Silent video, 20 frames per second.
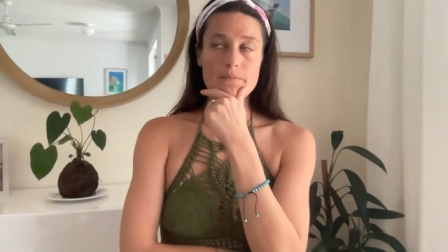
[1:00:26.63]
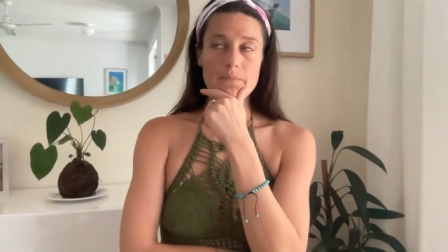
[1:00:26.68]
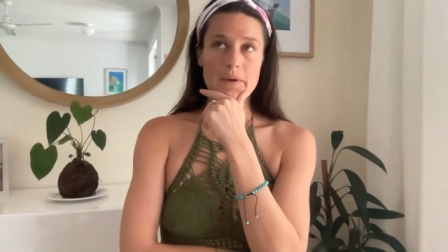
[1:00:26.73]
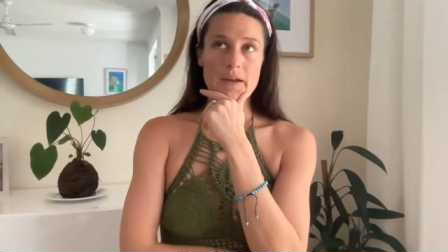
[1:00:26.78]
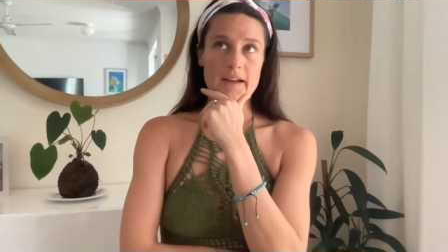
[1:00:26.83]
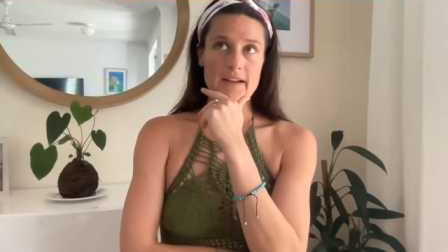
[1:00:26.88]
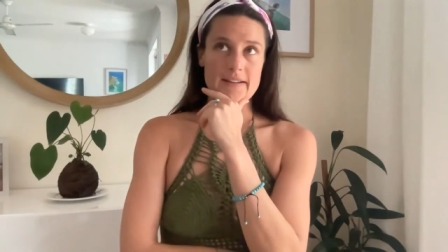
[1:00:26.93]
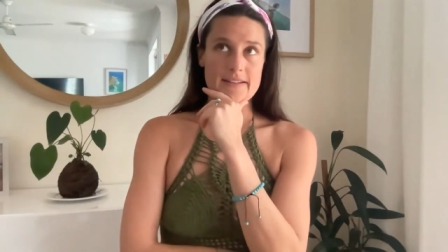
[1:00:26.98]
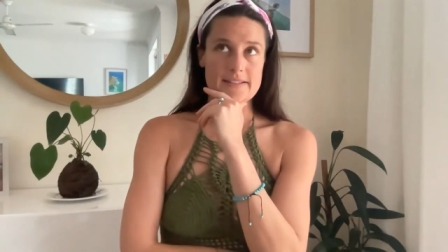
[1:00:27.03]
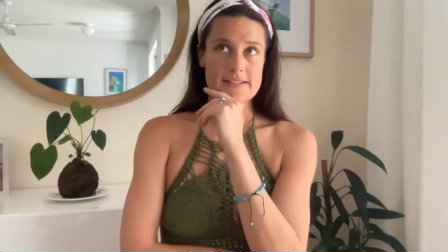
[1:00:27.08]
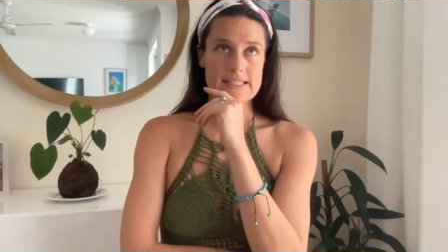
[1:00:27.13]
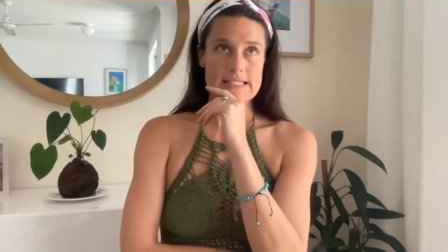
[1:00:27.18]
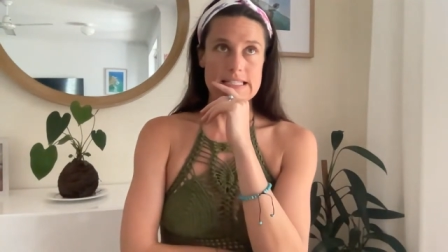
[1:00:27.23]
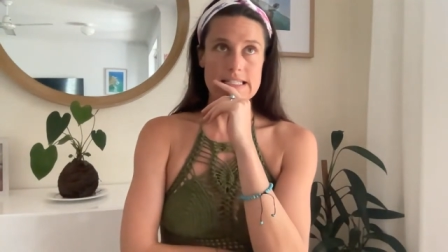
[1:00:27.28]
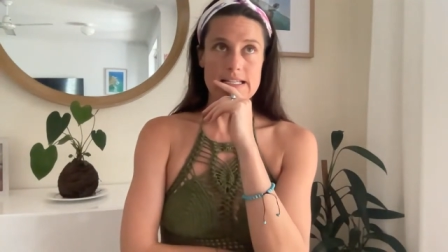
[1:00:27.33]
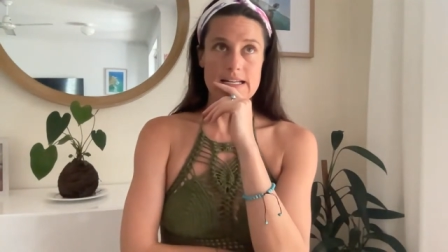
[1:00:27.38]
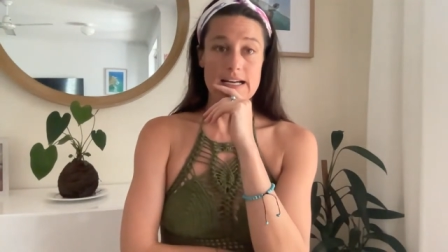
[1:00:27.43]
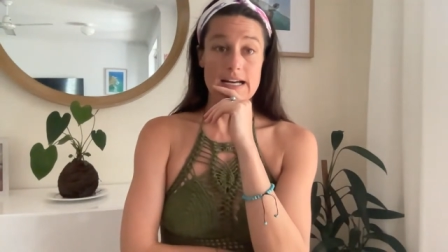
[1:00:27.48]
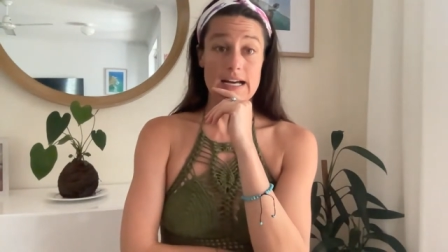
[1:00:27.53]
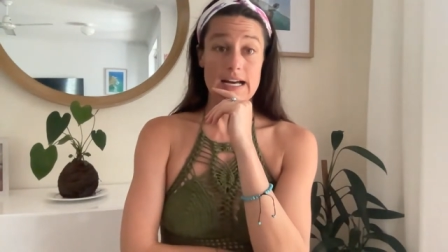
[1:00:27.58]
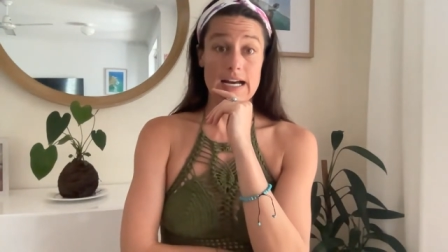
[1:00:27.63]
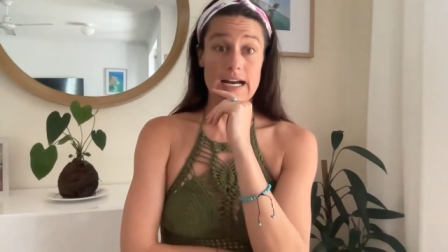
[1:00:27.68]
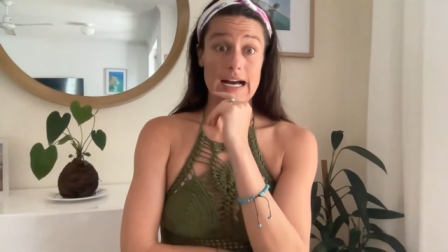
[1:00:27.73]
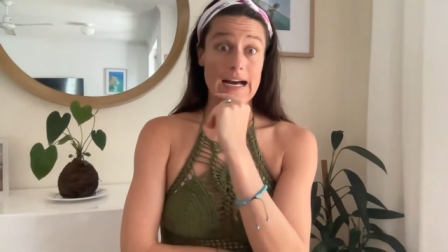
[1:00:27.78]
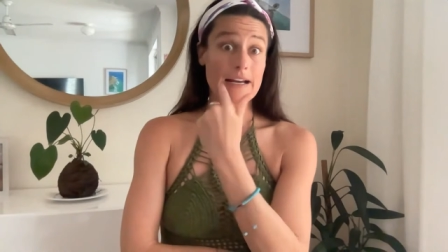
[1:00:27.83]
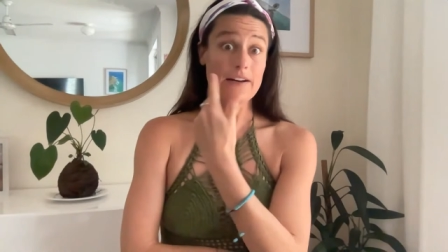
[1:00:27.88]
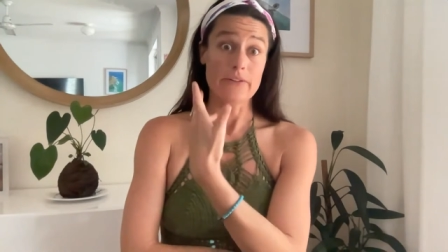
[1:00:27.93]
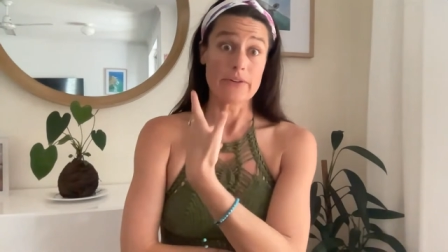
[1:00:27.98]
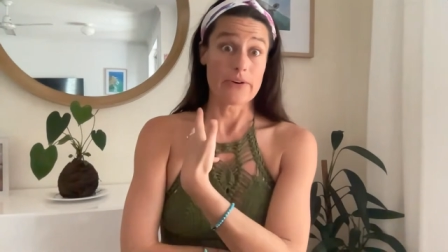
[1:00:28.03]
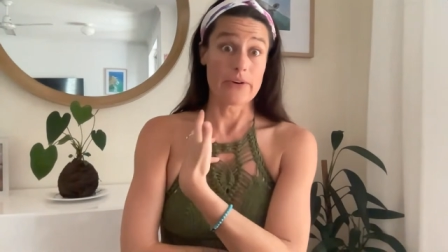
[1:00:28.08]
Because
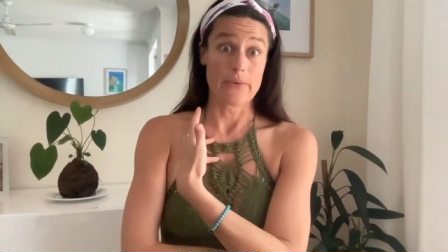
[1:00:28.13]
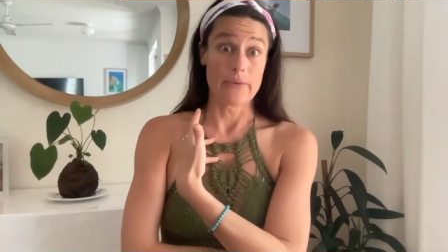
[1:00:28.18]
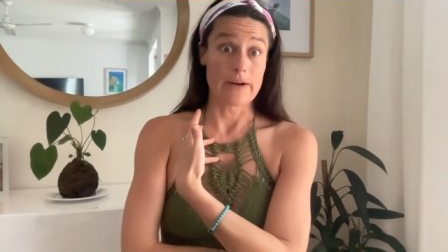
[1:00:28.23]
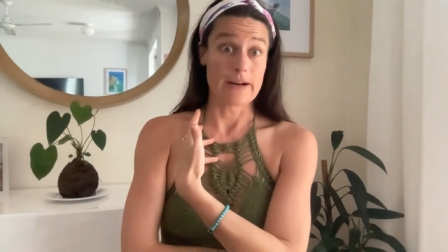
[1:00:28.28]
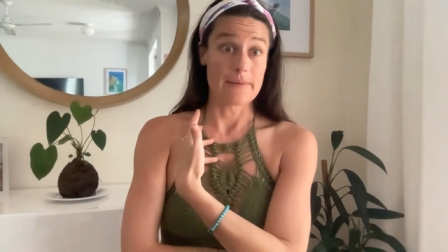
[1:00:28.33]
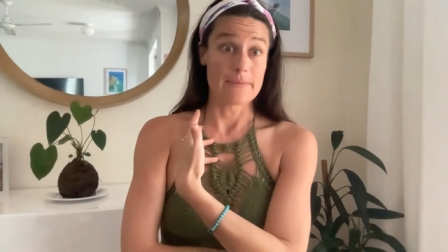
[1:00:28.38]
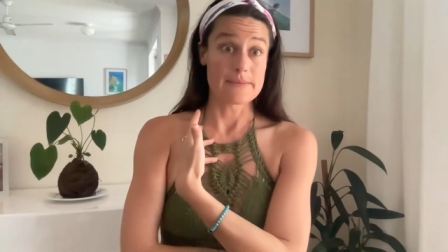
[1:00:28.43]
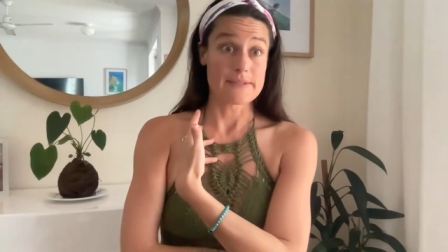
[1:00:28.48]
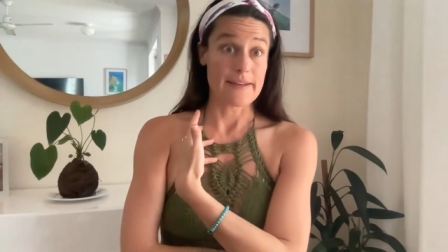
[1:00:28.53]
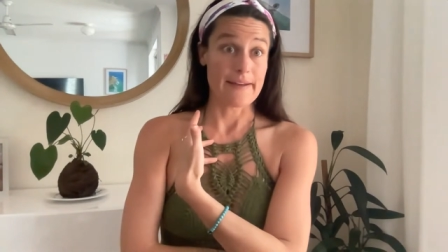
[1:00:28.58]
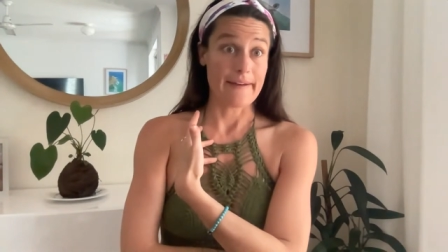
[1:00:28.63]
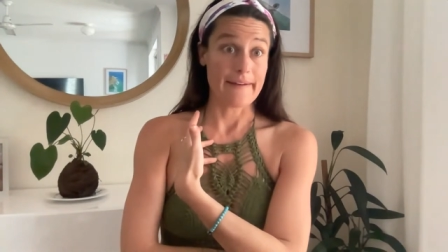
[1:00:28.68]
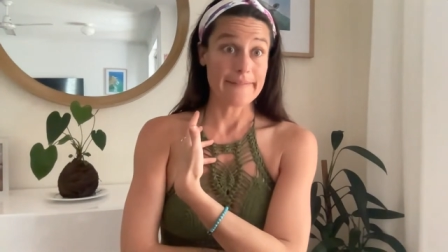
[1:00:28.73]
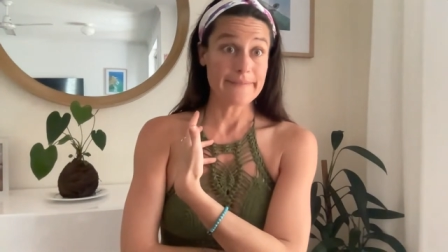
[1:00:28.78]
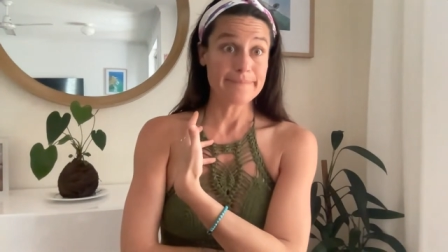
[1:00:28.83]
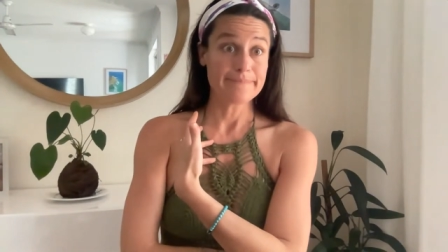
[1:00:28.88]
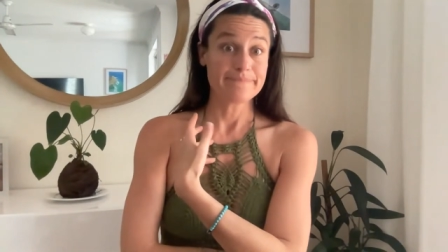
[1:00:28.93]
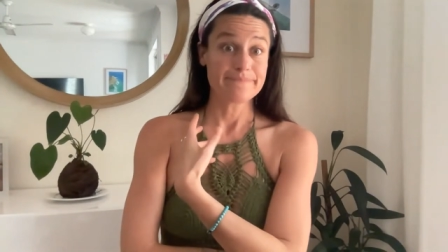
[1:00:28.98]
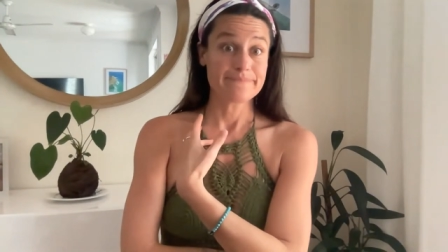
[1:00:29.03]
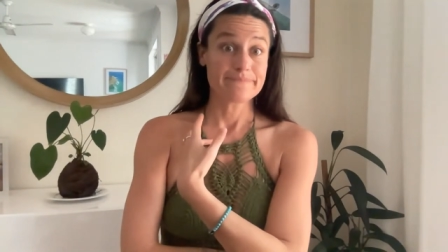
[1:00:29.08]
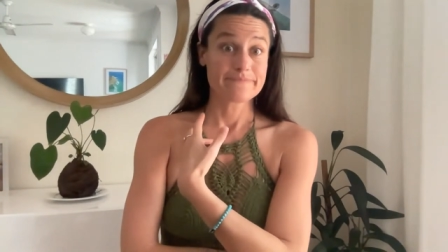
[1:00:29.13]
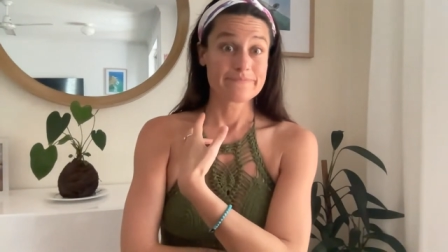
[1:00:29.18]
I don't know what I'm saying.